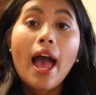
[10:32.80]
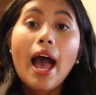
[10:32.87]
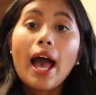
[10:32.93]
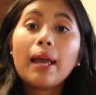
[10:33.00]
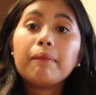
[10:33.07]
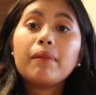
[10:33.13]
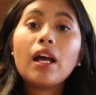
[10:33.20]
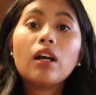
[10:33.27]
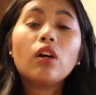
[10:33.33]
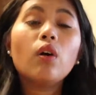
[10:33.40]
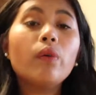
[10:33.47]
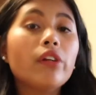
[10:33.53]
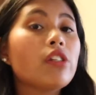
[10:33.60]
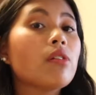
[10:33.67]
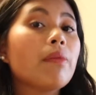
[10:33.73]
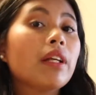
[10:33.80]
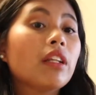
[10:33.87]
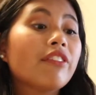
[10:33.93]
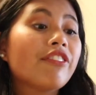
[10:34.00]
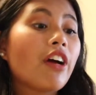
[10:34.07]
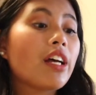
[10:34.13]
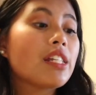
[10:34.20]
I'm not going to make the
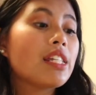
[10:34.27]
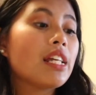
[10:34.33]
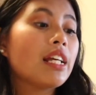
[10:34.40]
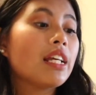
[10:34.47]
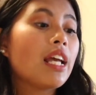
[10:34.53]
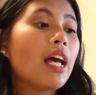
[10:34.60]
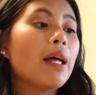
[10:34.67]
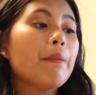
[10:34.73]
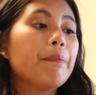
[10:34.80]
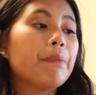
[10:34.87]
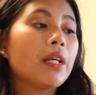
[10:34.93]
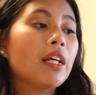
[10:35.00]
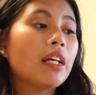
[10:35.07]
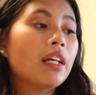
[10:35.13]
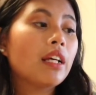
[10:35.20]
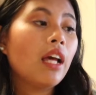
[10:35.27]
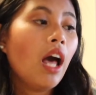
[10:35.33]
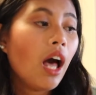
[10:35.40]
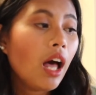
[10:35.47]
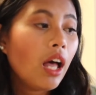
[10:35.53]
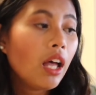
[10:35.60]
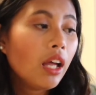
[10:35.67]
frosting yet
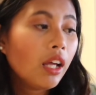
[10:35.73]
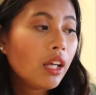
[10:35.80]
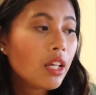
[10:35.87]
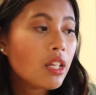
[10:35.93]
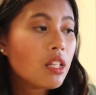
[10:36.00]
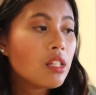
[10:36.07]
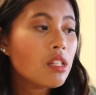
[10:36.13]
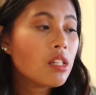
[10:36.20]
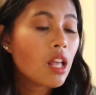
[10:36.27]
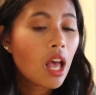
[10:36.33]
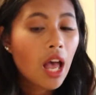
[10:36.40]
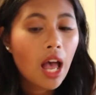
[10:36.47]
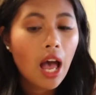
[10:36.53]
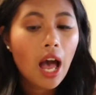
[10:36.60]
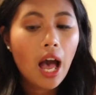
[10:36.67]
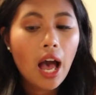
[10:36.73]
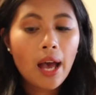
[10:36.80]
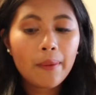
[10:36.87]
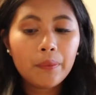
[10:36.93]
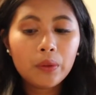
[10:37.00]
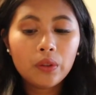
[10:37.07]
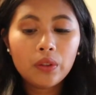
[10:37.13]
because
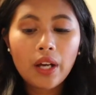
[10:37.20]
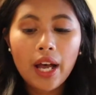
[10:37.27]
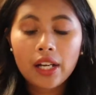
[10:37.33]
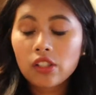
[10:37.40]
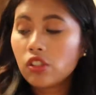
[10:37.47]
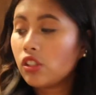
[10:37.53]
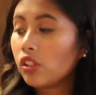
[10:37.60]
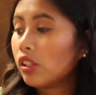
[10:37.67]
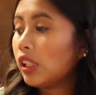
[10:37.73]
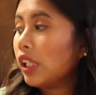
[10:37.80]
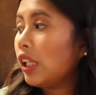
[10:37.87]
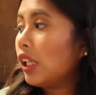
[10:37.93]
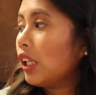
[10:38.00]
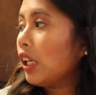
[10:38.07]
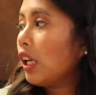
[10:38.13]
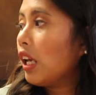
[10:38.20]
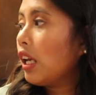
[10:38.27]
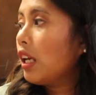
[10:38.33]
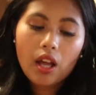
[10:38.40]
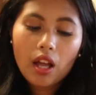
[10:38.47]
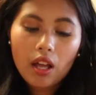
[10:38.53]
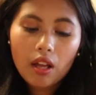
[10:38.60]
I will actually
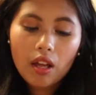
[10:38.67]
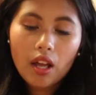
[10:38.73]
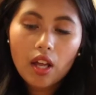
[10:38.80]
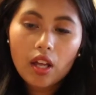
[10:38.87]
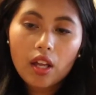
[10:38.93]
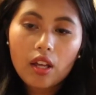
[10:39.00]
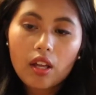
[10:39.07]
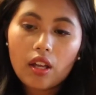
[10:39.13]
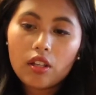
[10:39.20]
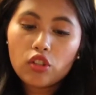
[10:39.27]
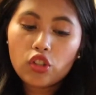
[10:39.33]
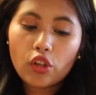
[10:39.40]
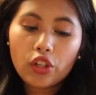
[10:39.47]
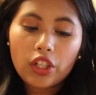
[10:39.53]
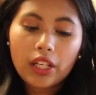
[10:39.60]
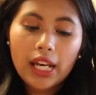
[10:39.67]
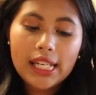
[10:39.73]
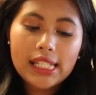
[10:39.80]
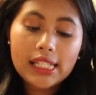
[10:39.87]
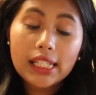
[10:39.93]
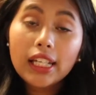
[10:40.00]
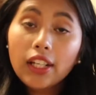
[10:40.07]
show you
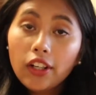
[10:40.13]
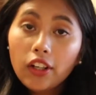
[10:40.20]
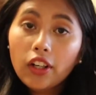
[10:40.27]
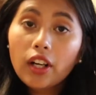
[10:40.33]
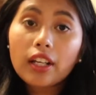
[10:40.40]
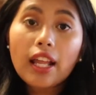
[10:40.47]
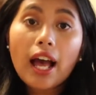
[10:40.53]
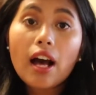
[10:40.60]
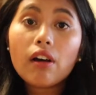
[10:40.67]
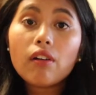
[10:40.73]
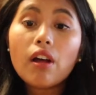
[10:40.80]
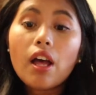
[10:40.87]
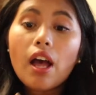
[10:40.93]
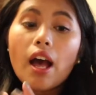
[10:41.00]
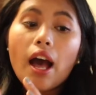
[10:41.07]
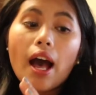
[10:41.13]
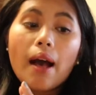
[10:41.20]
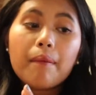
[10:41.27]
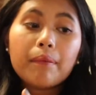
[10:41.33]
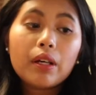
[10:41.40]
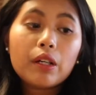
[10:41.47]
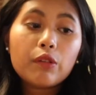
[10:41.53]
guys later on how
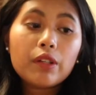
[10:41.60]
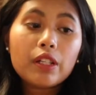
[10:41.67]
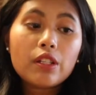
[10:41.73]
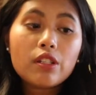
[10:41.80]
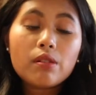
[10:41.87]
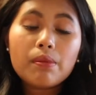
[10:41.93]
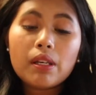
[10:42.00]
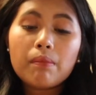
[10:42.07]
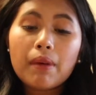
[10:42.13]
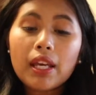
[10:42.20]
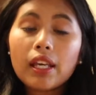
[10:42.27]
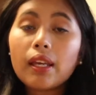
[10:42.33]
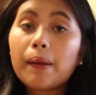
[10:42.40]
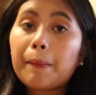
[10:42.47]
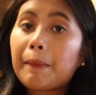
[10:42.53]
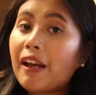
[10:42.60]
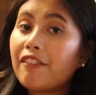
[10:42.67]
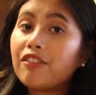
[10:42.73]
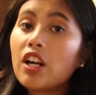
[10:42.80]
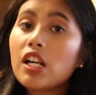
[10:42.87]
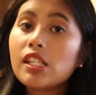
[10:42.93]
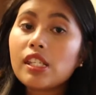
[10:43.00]
I'm going to be making my
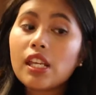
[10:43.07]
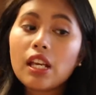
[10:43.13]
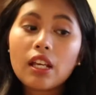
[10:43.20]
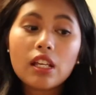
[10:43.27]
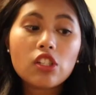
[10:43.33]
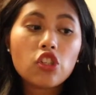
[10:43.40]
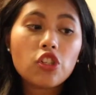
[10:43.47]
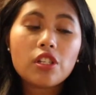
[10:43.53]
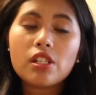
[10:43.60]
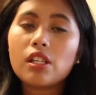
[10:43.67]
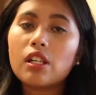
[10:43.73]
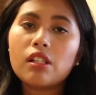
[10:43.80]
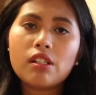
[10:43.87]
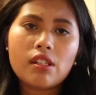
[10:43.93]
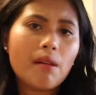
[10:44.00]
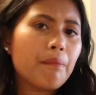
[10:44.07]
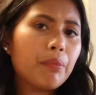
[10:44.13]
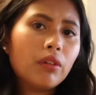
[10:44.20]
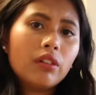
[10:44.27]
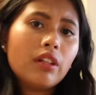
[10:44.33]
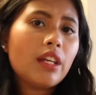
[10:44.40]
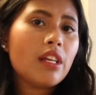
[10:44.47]
frosting. It's just a
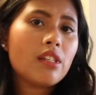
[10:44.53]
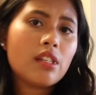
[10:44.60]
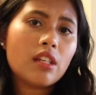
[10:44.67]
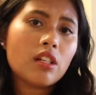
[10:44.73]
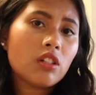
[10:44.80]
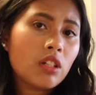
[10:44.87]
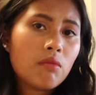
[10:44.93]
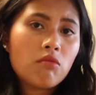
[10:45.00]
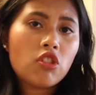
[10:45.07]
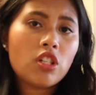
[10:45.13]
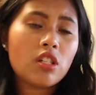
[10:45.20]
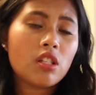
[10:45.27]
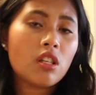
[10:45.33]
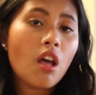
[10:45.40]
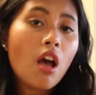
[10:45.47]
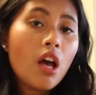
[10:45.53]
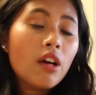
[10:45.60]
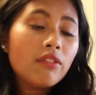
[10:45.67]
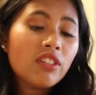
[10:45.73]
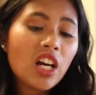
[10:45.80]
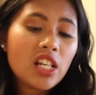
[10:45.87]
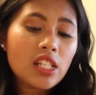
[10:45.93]
simple, easy cream cheese
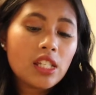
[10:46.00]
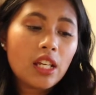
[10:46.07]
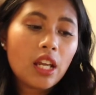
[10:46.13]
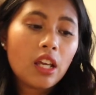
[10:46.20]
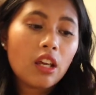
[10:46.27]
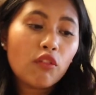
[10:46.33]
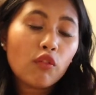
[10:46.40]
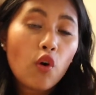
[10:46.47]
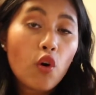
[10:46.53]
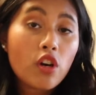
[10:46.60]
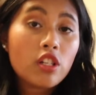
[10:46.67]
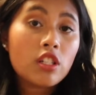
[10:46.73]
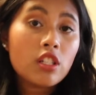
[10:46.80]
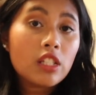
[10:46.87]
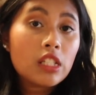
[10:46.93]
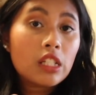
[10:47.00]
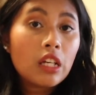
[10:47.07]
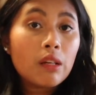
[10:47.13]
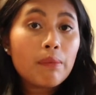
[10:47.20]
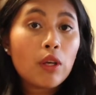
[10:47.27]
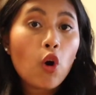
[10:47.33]
frosting. Of course, it's gonna be